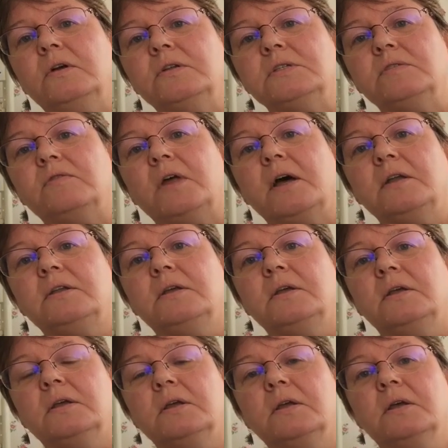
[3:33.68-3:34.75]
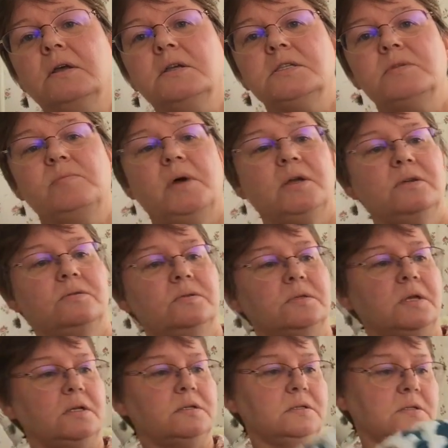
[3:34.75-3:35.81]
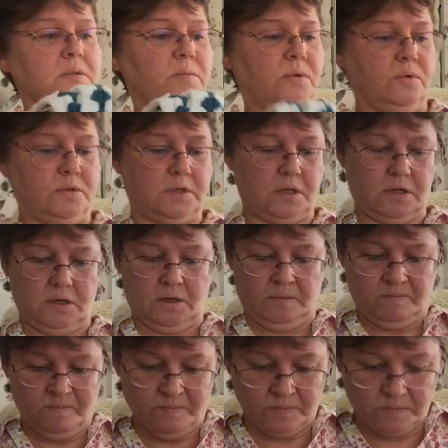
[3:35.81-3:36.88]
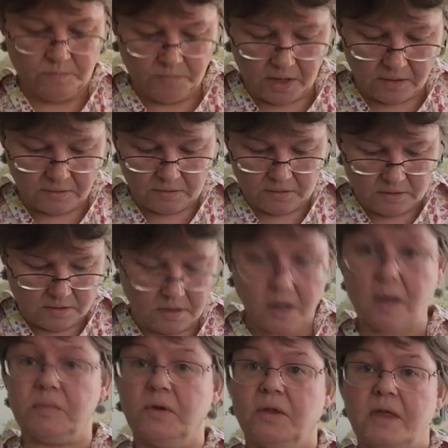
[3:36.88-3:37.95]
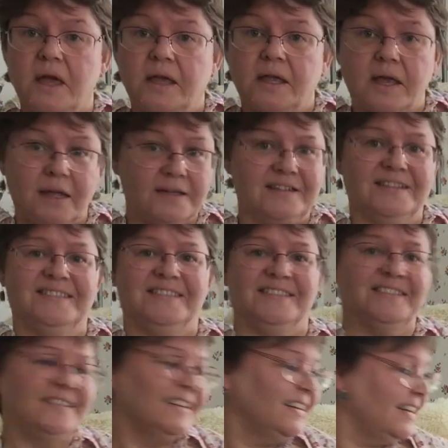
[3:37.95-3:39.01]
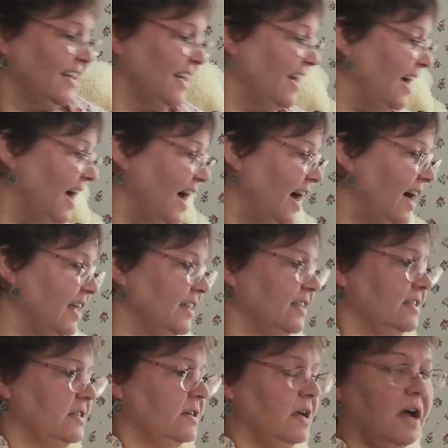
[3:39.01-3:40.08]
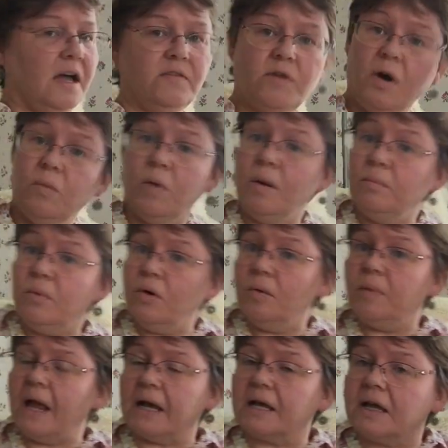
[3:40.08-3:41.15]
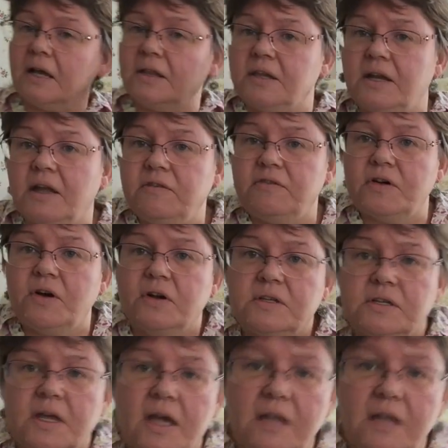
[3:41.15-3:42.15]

a lot of that, so I might use that as the border, but I'm not there yet. And I've got 1 more blanket that I forgot to